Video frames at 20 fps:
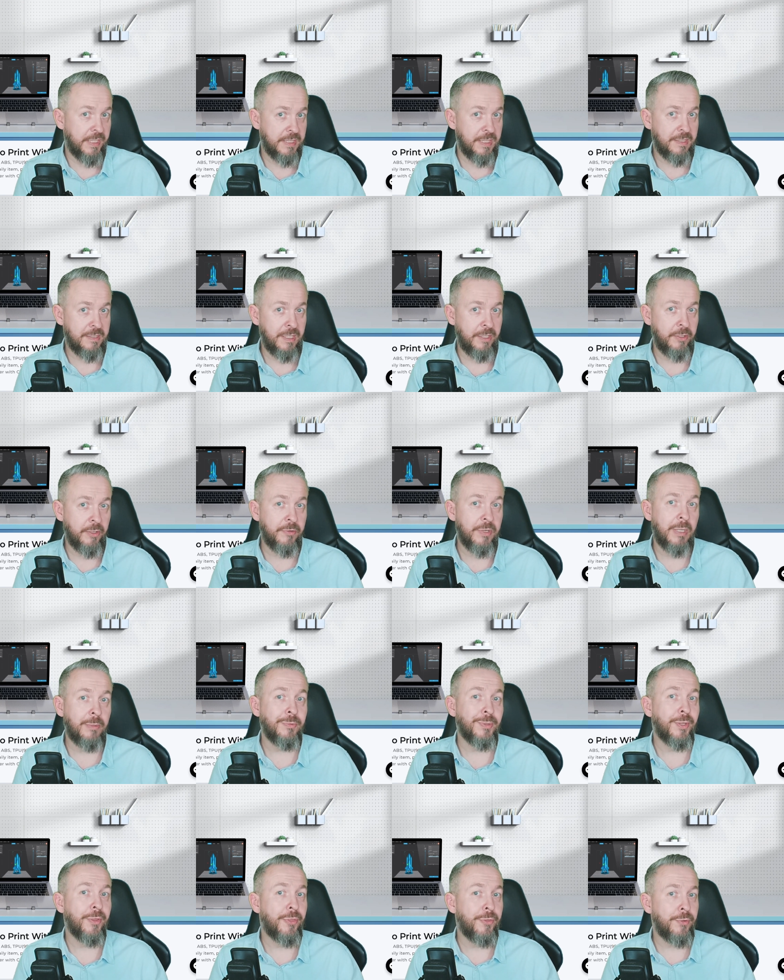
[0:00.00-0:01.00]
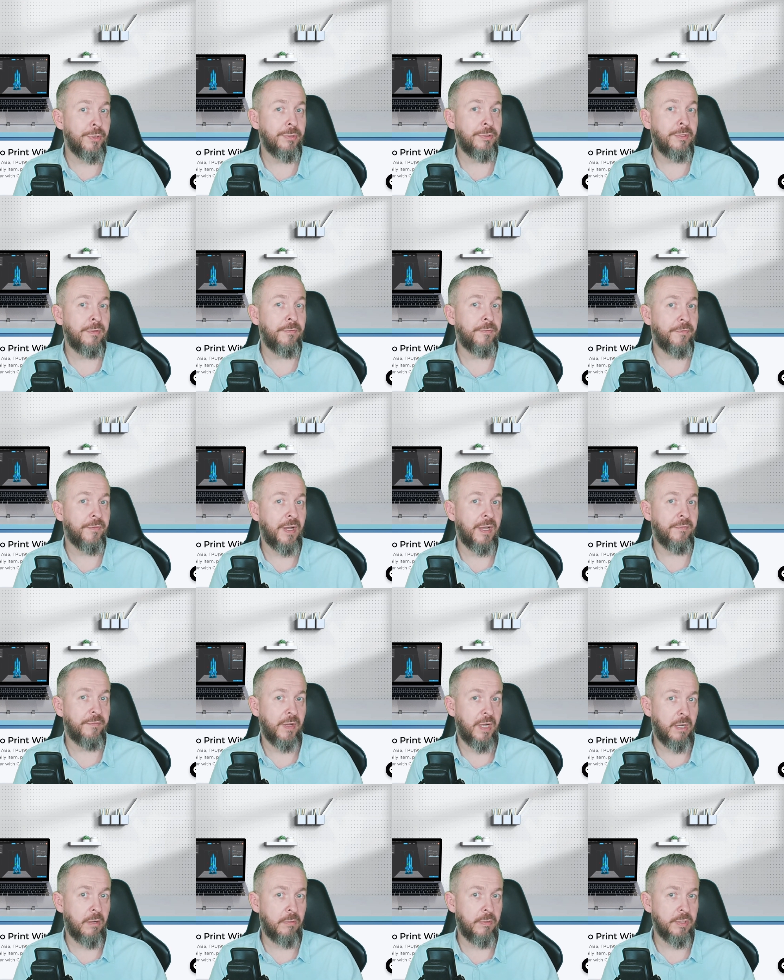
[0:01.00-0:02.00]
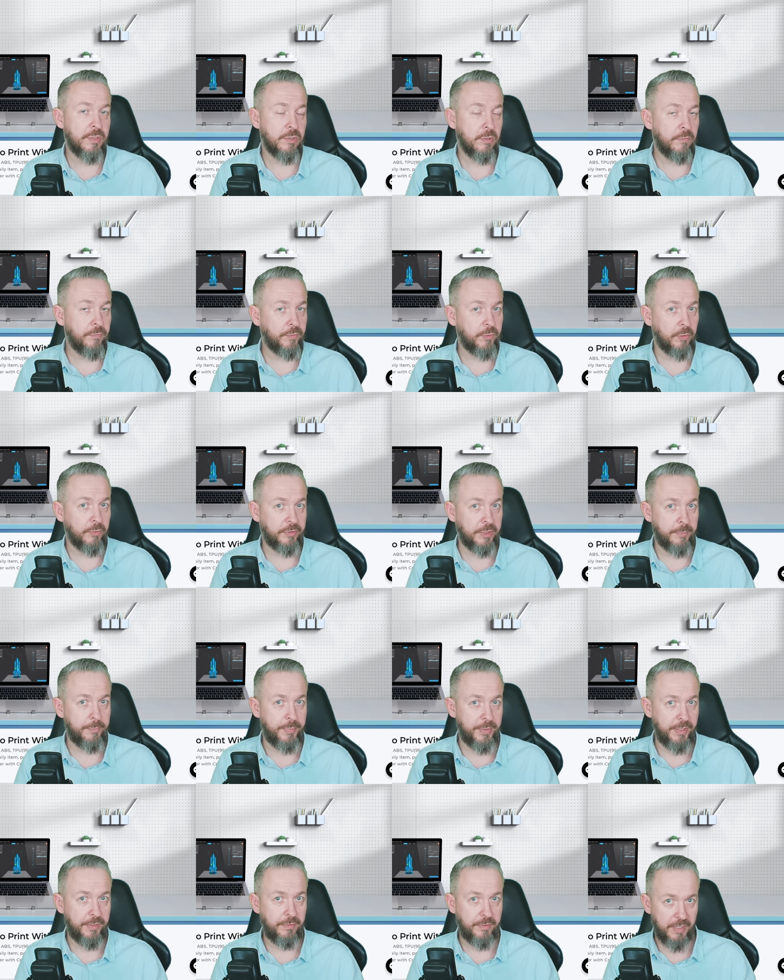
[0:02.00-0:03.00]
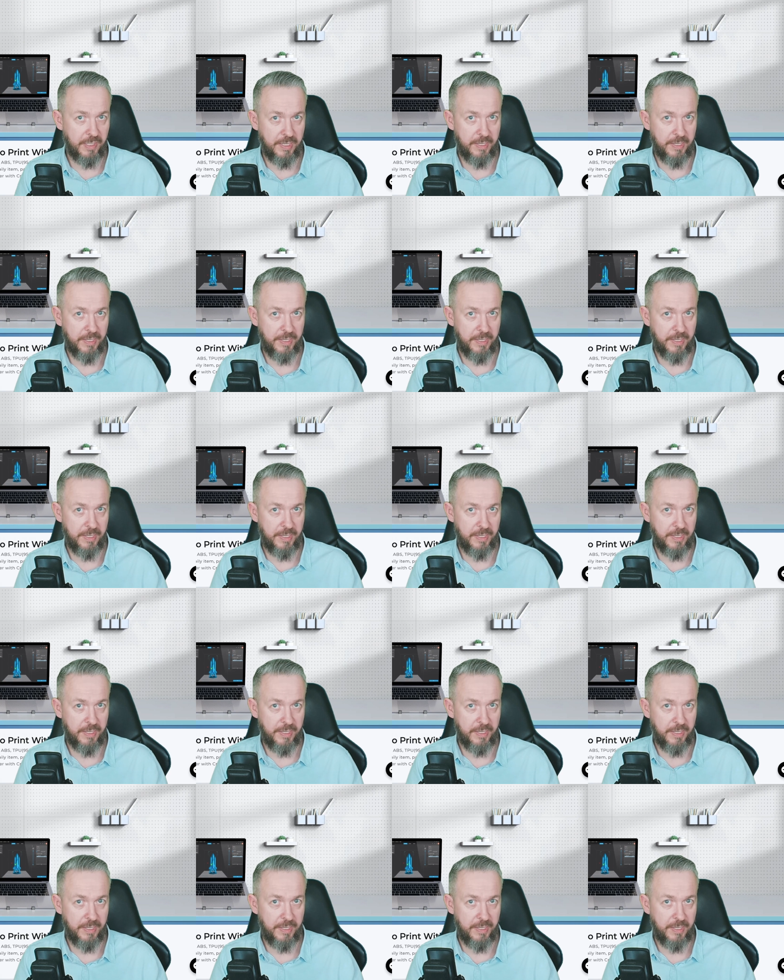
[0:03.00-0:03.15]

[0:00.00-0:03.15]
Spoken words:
as I said, around 35 hours of total print